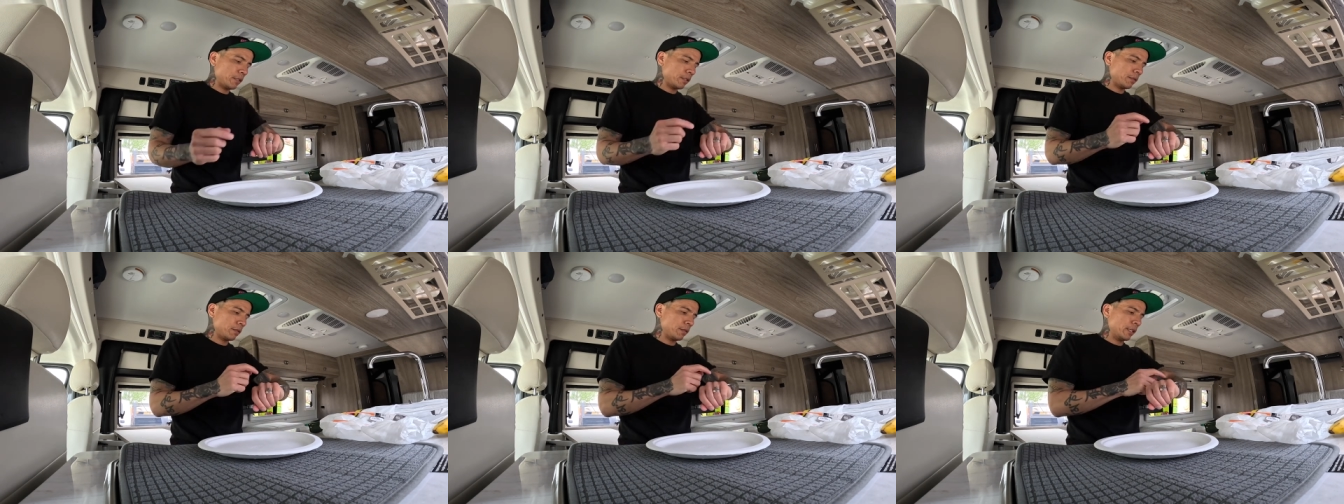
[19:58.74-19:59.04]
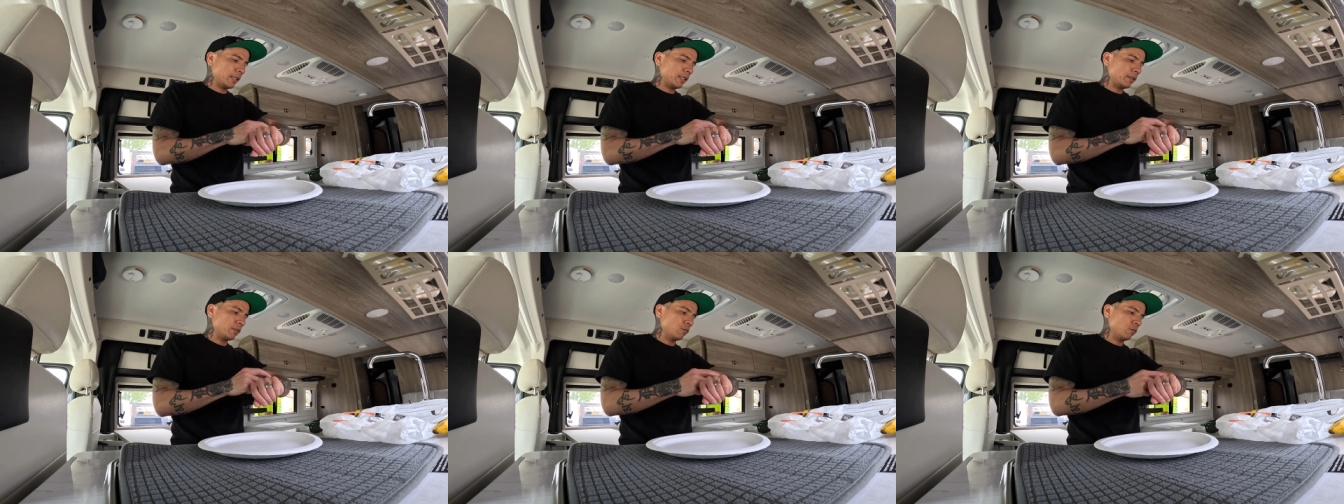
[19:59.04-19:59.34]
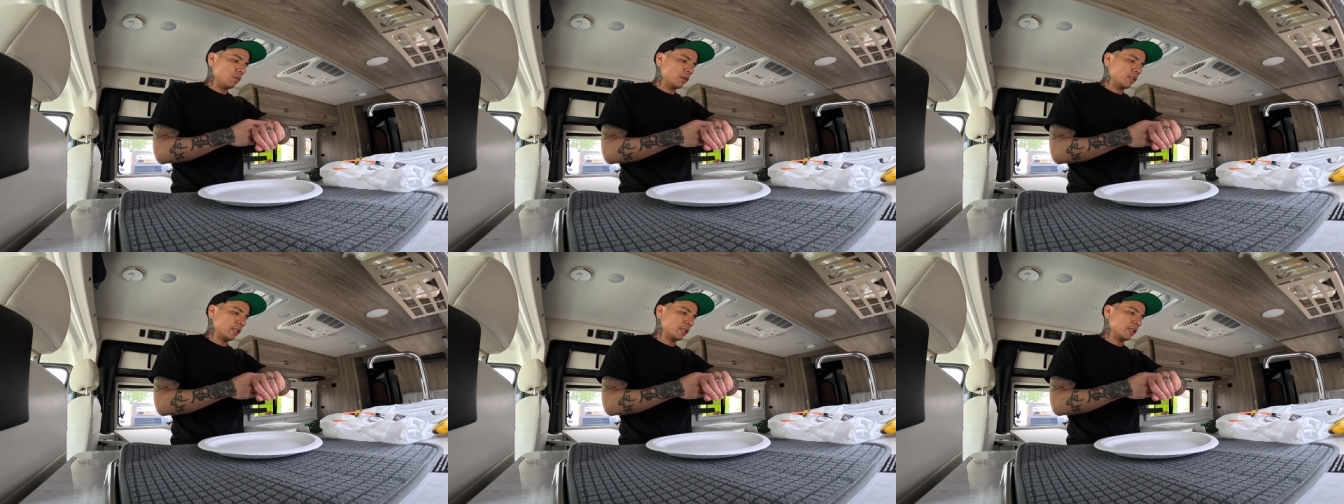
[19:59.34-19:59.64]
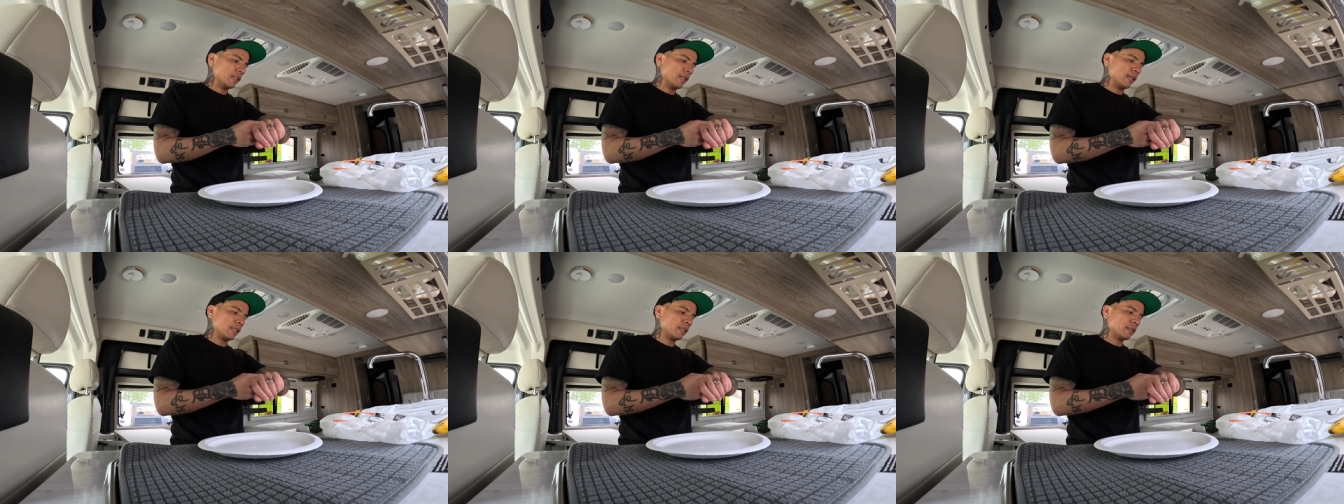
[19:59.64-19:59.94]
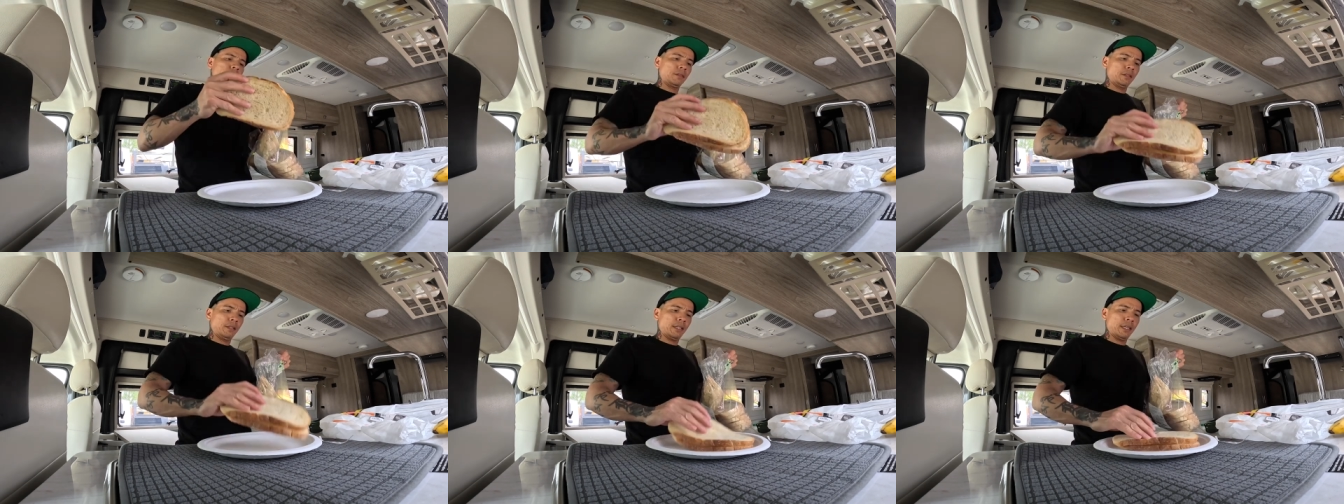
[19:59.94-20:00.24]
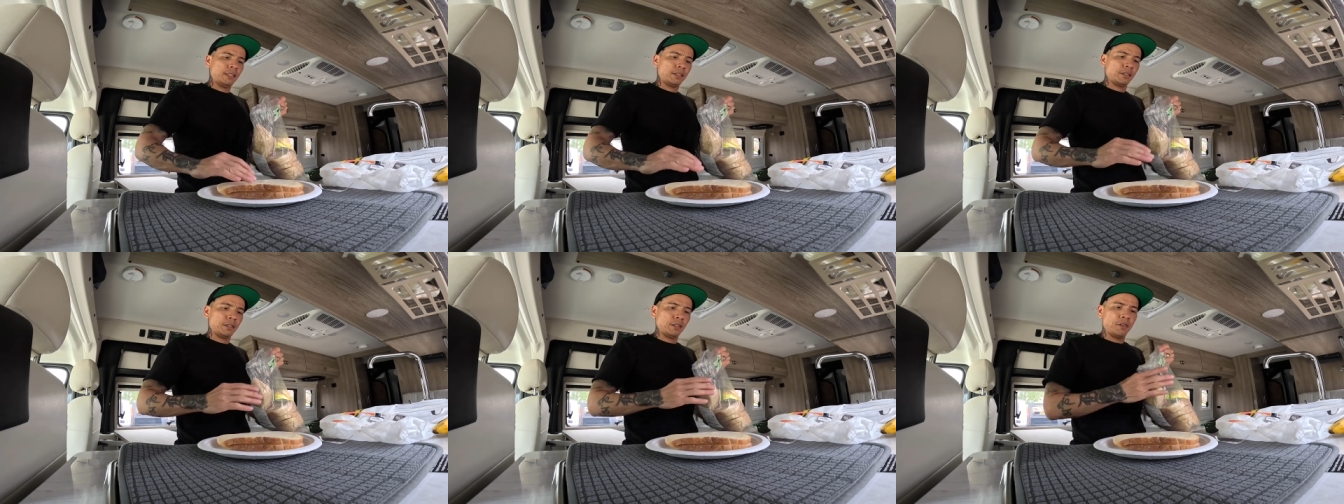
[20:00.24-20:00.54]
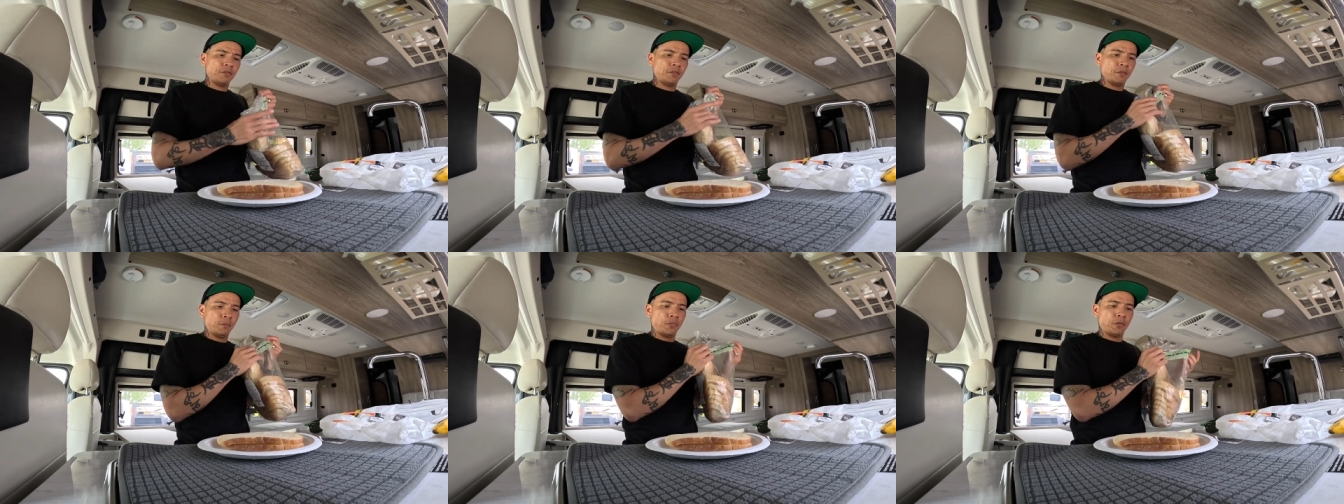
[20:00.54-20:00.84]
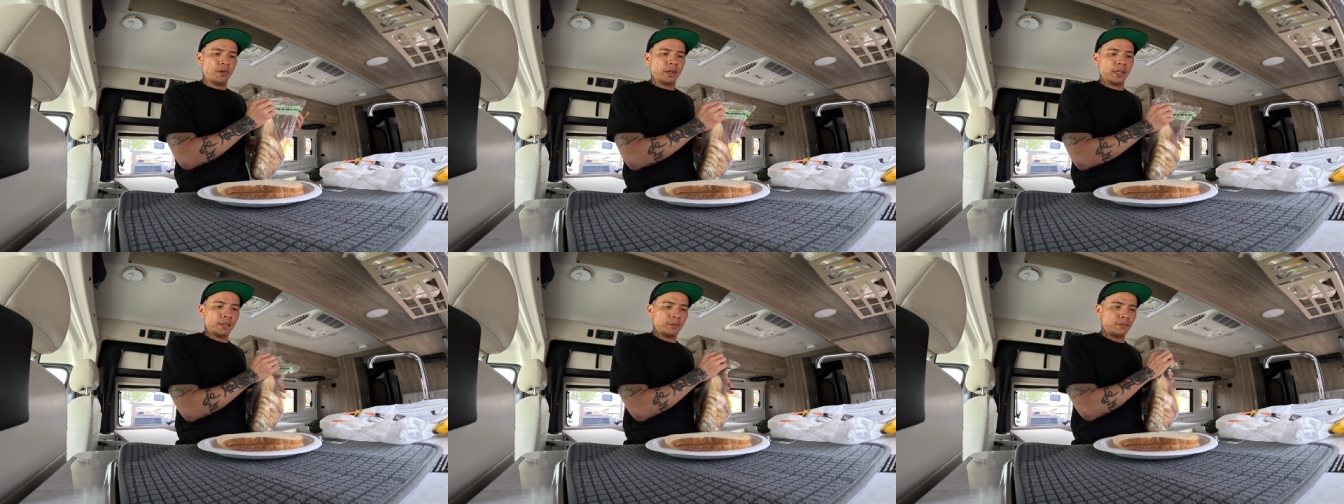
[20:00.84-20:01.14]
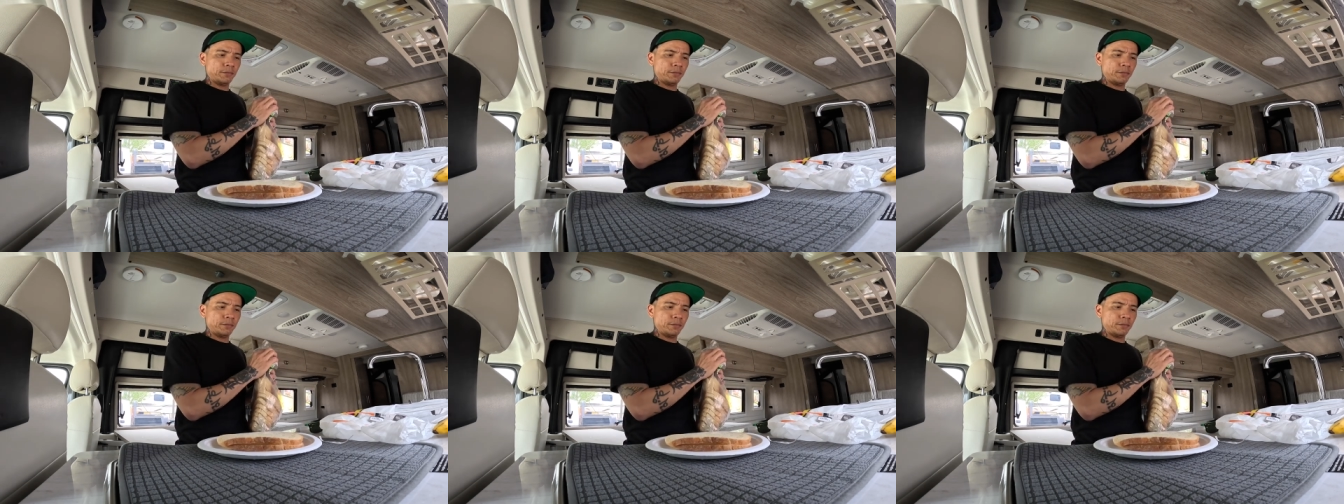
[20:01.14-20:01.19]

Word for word: It's like one o'clock. Nice loaf of bread,